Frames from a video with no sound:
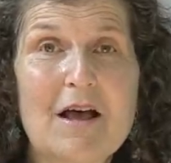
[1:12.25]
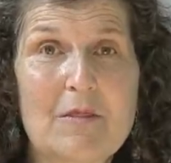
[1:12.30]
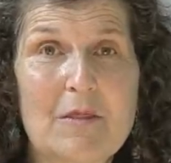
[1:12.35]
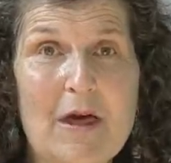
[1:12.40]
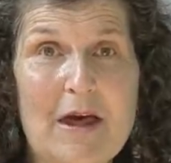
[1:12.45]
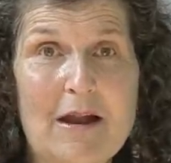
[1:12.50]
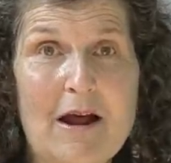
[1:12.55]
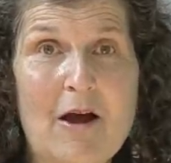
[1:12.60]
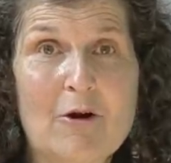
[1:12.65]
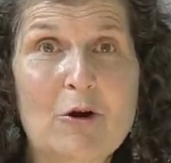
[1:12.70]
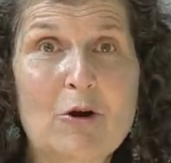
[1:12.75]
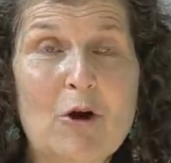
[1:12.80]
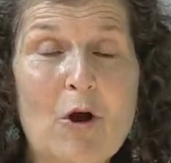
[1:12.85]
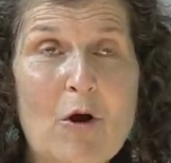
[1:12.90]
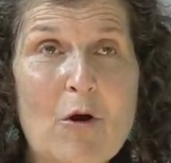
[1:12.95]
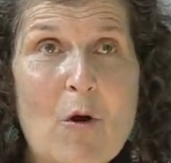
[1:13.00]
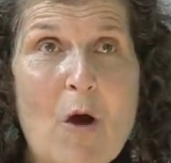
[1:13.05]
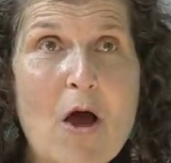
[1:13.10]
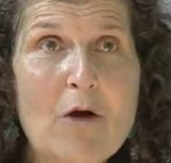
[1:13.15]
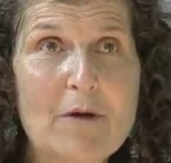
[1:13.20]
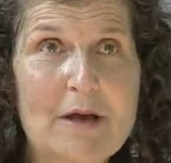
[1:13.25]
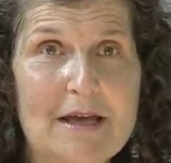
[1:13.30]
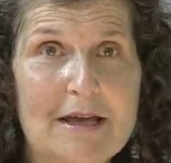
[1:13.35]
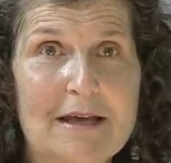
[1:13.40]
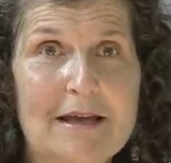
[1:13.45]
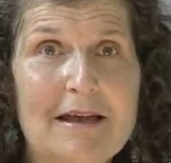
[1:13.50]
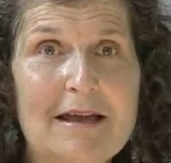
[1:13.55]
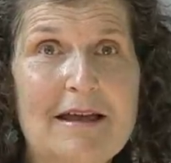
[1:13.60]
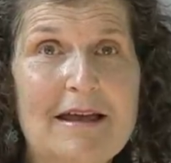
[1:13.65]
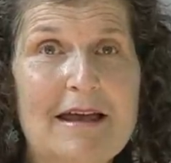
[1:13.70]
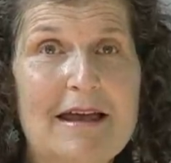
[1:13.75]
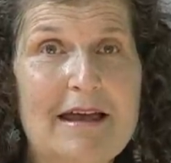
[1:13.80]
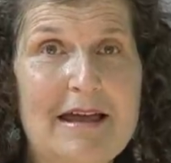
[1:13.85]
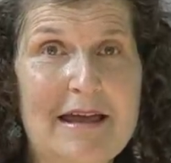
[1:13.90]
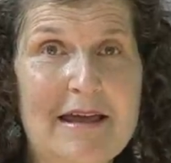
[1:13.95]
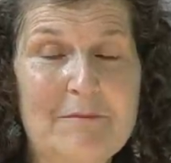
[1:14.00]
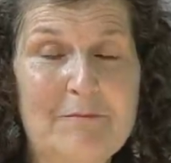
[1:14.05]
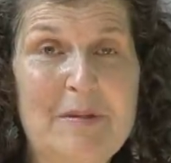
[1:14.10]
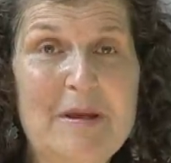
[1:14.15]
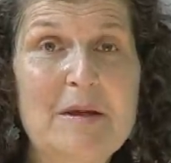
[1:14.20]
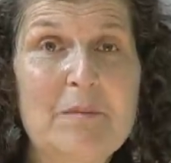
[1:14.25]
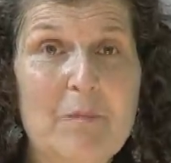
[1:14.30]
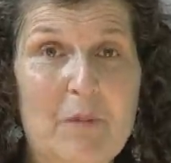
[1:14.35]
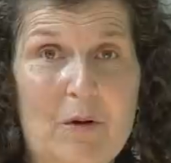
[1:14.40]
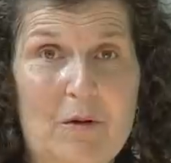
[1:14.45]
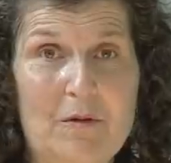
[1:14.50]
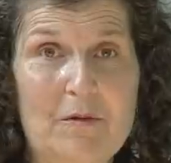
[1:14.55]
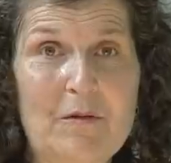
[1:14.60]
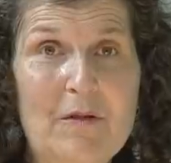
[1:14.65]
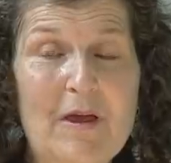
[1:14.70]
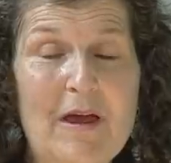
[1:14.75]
that are growing in people.